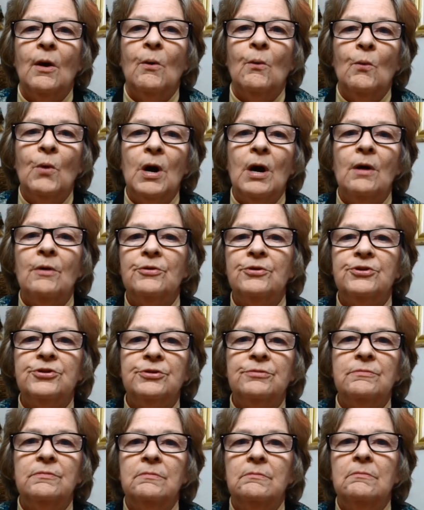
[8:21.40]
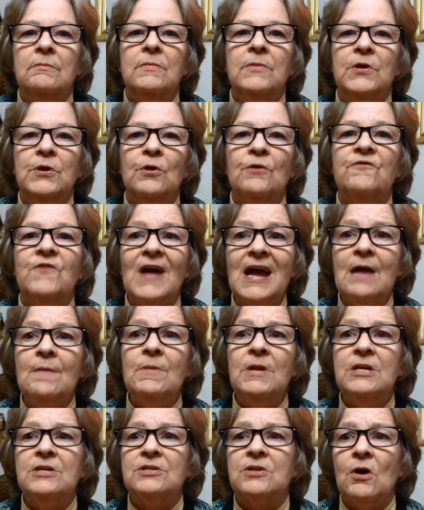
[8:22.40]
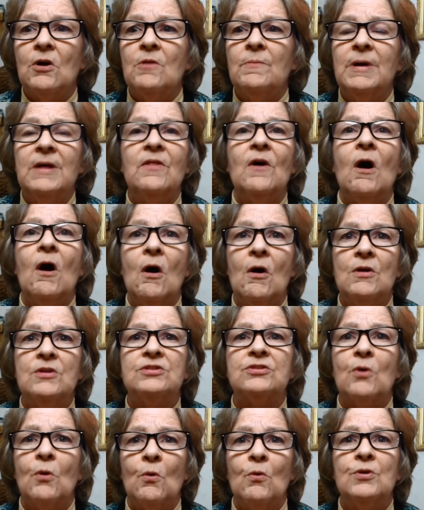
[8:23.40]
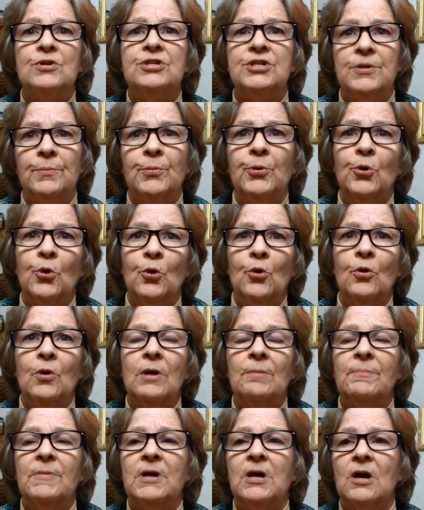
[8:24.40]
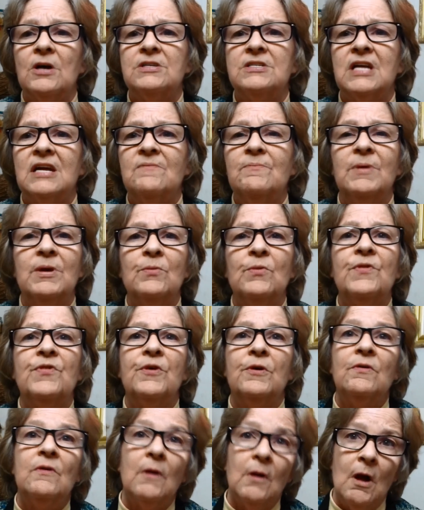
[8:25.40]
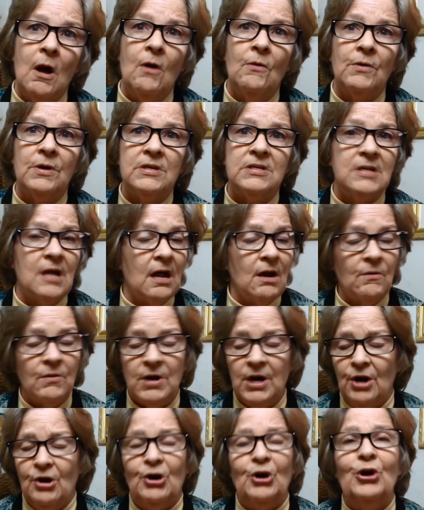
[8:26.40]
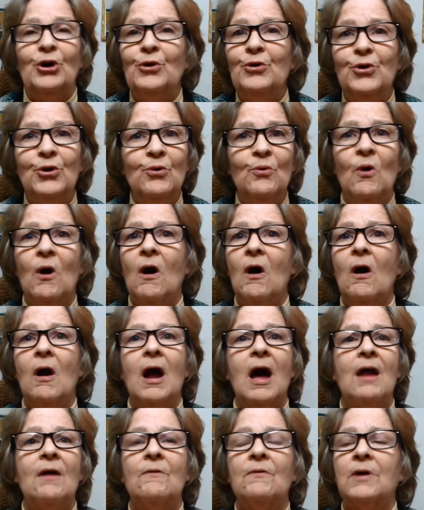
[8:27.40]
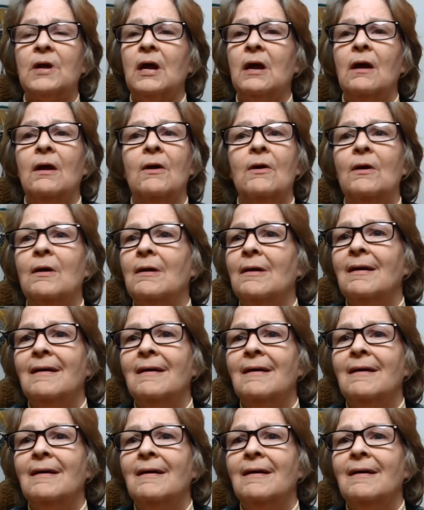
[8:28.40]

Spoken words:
Well, your family is going to be the hardest cords to pull, because they've been with you the longest. I don't care who you are. I don't care.